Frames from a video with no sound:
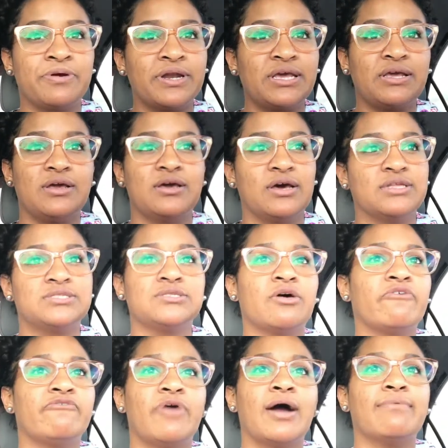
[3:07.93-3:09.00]
pretty good
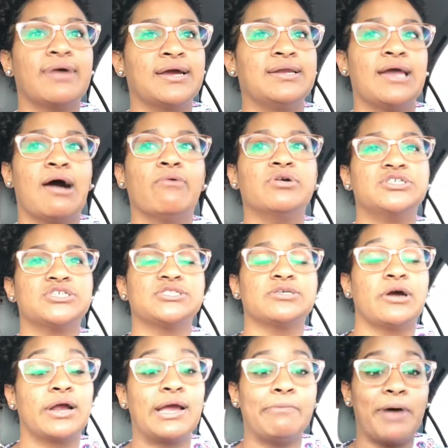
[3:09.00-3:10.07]
so far. Right now we're just
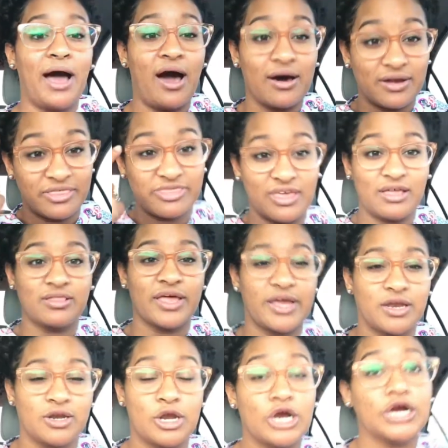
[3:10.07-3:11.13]
learning about how to think
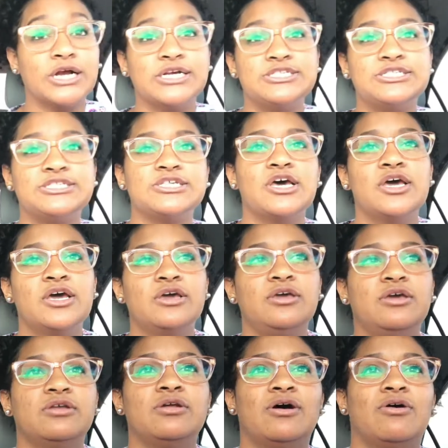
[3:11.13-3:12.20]
like a nurse,
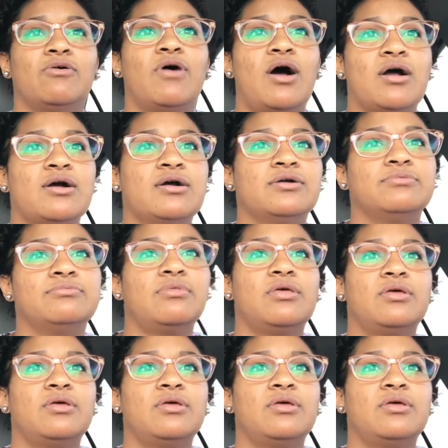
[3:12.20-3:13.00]
our